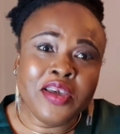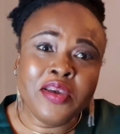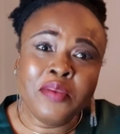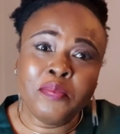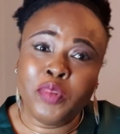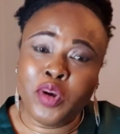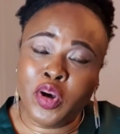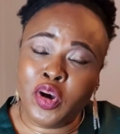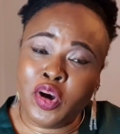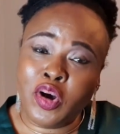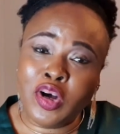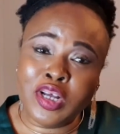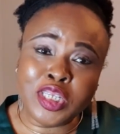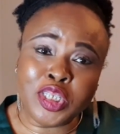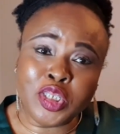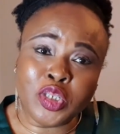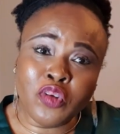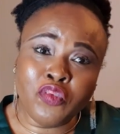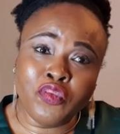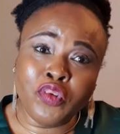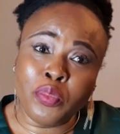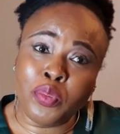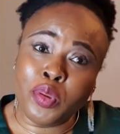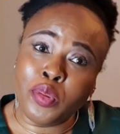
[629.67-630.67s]
but also
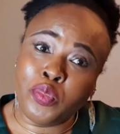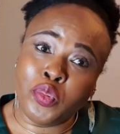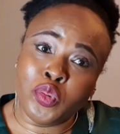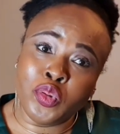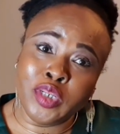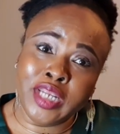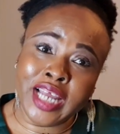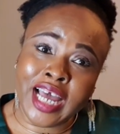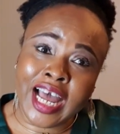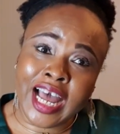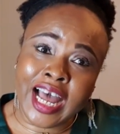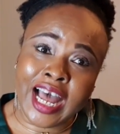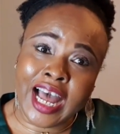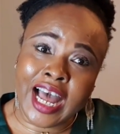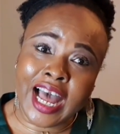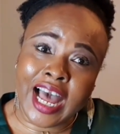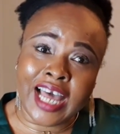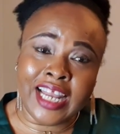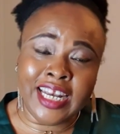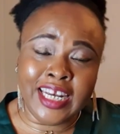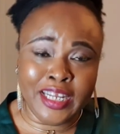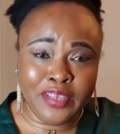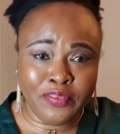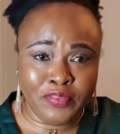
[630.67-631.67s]
for people that
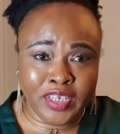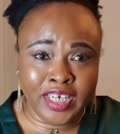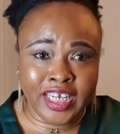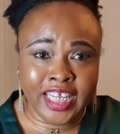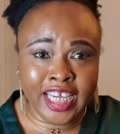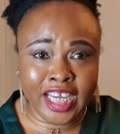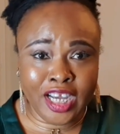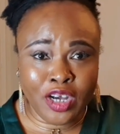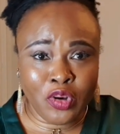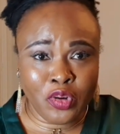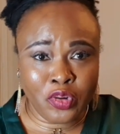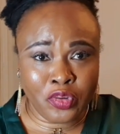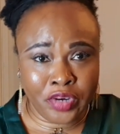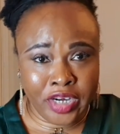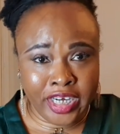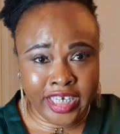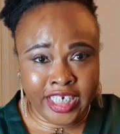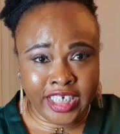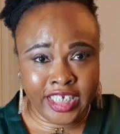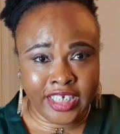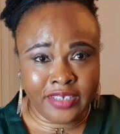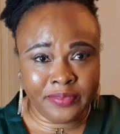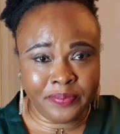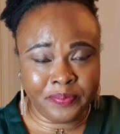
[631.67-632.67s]
are living here
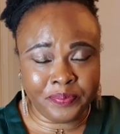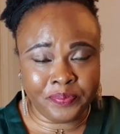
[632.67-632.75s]
already